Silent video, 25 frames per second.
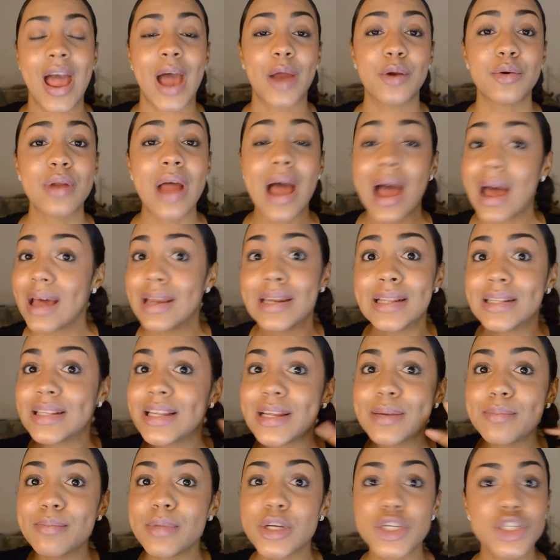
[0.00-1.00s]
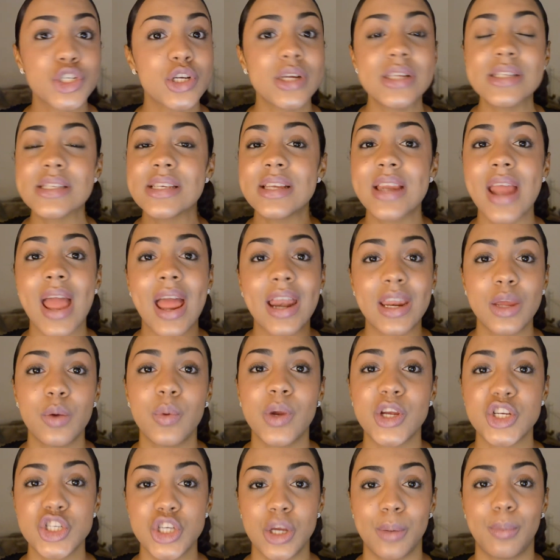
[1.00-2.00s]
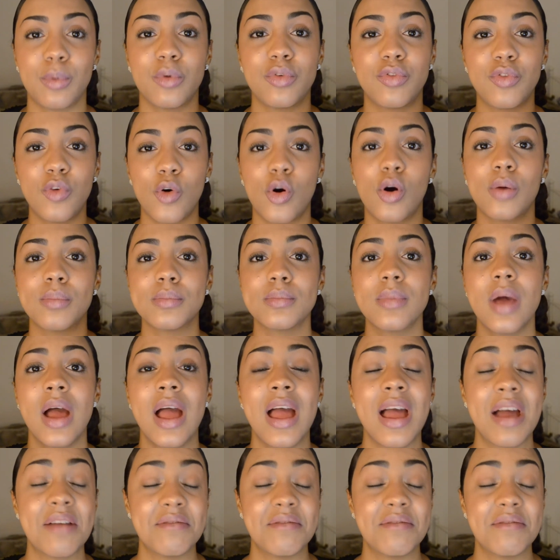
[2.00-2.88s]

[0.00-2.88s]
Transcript: I don't handle admissions in any way, shape, or form.